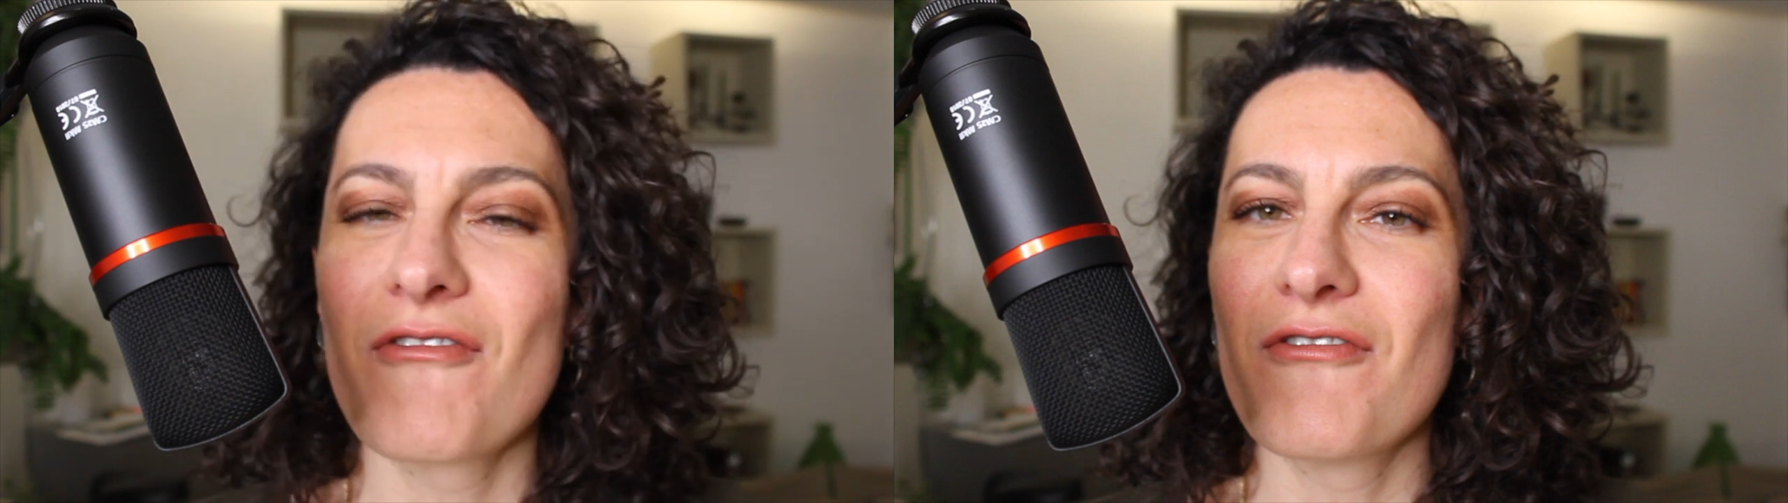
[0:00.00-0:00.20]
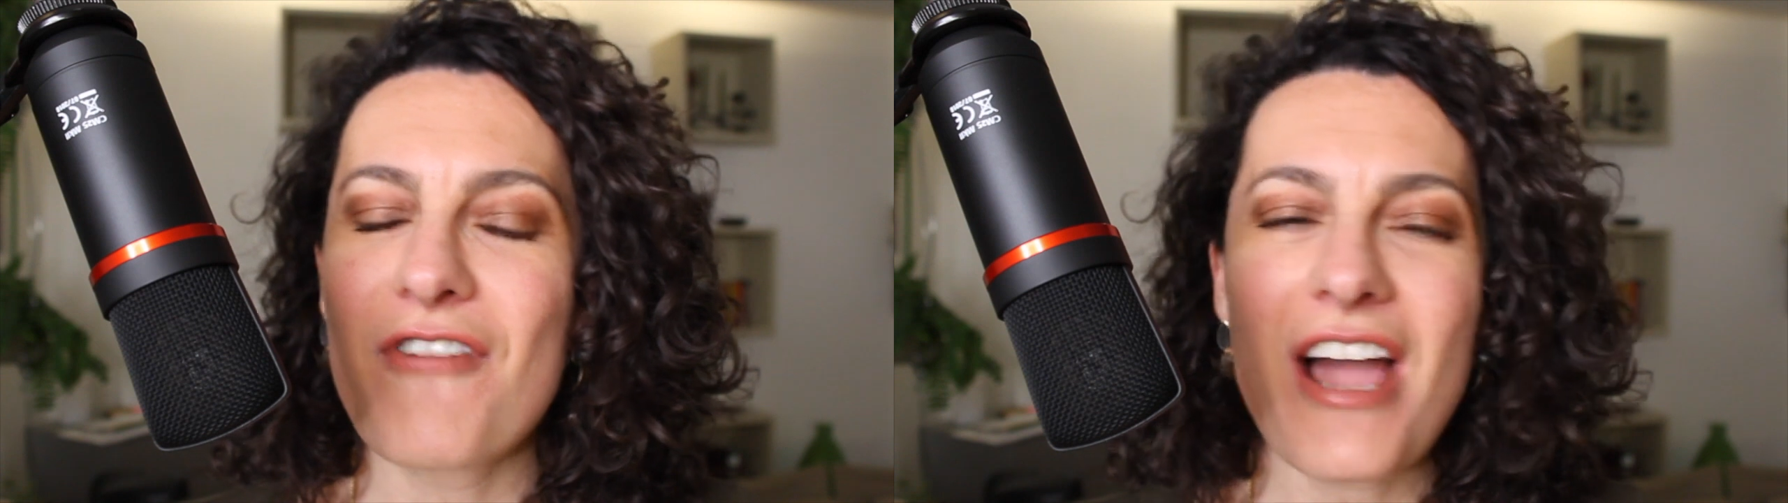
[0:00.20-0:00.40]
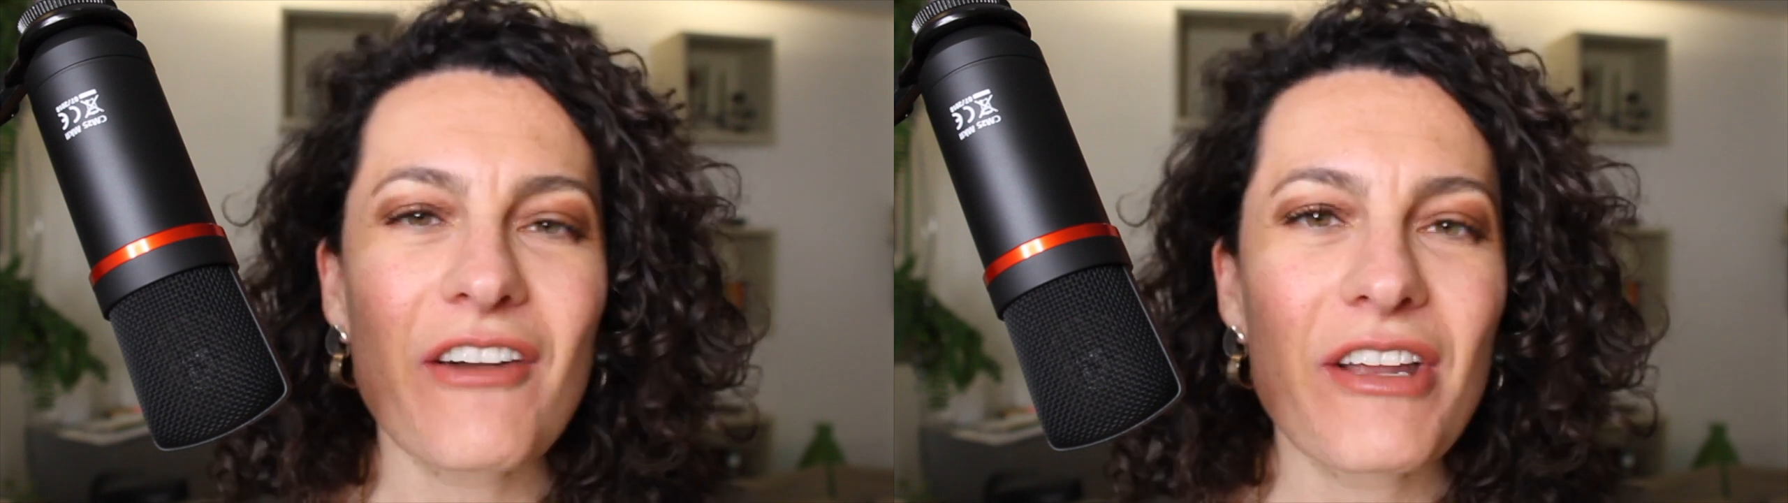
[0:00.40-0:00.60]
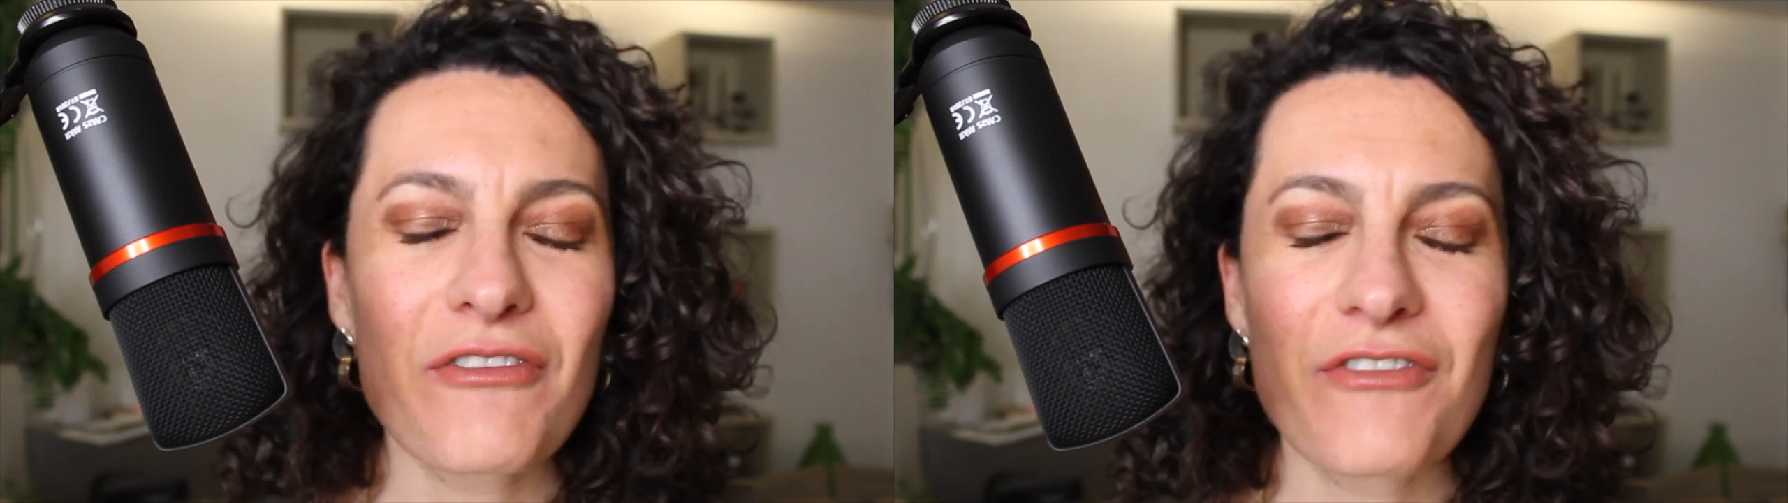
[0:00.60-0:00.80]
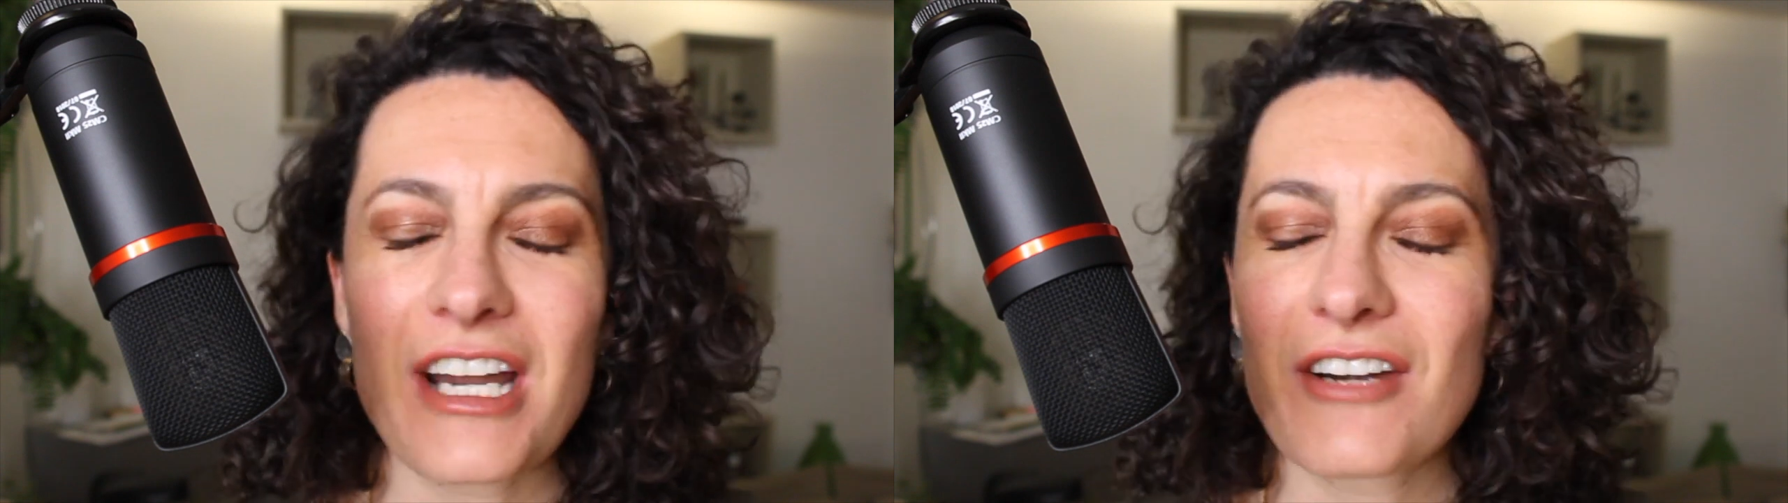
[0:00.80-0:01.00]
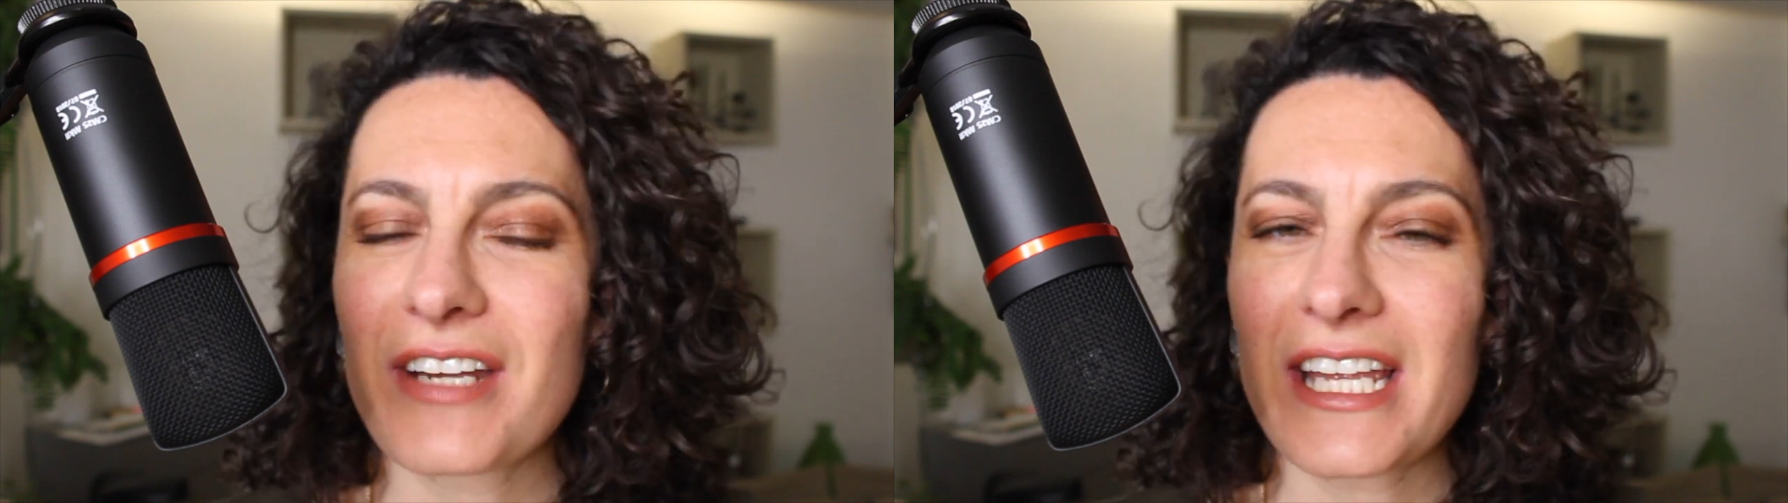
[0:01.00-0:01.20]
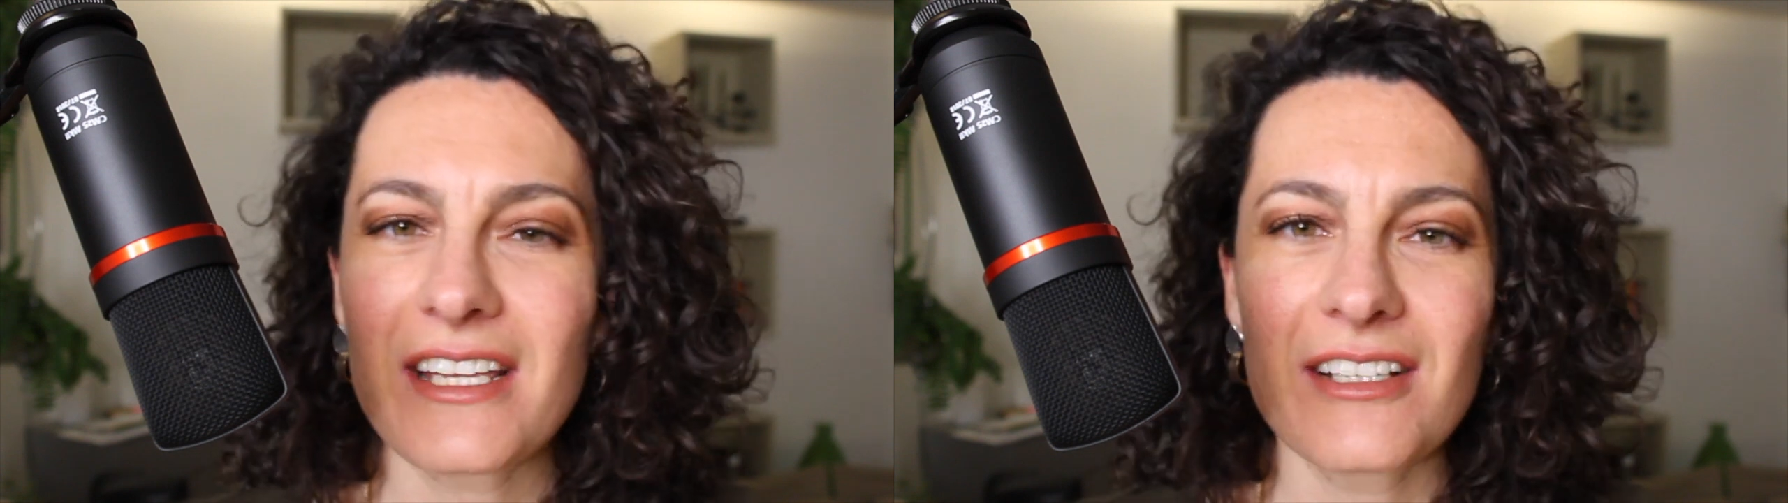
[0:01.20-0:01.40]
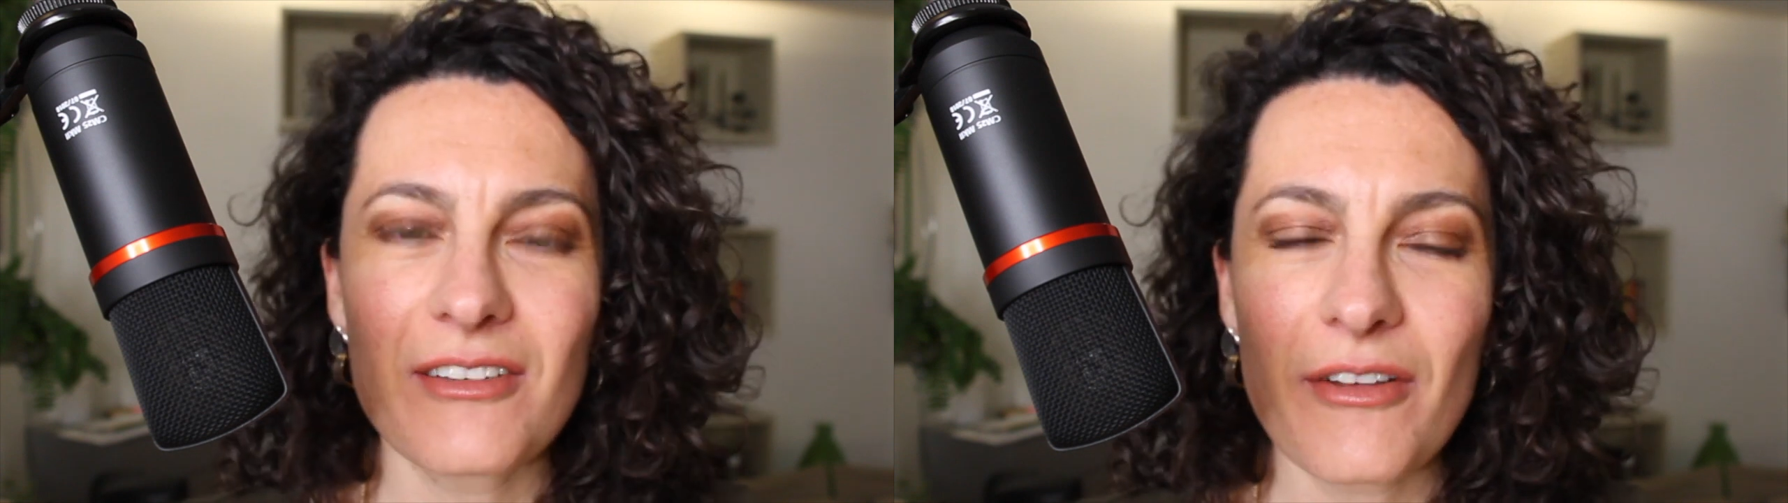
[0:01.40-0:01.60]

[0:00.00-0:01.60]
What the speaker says: Very, very